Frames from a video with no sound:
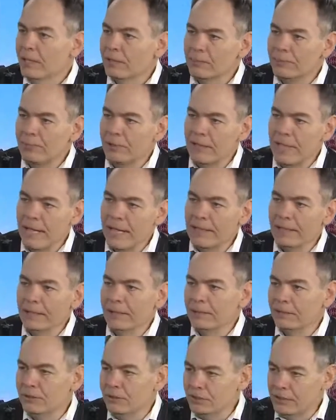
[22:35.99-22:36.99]
the Bernankes,
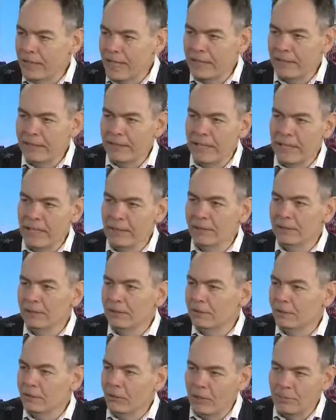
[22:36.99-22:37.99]
the Janet
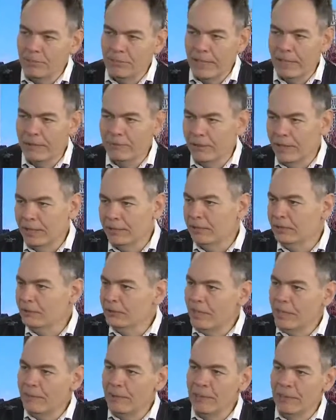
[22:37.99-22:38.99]
Yellens, the Lloyd Blankfeins, the
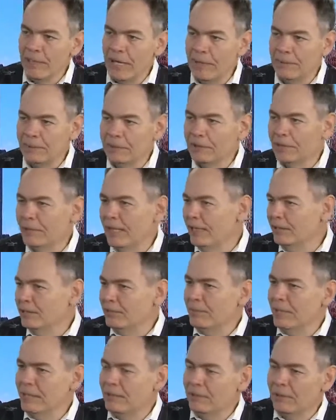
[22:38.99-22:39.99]
Jamie Dimons, the
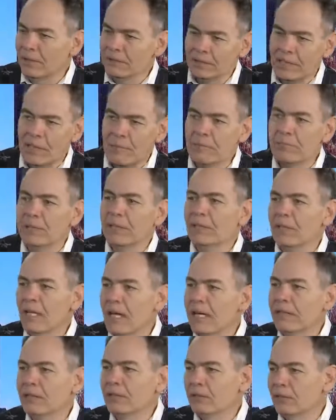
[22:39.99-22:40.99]
guys who make Osama bin
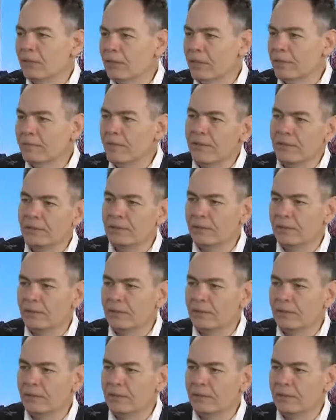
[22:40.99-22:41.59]
Laden look like Mother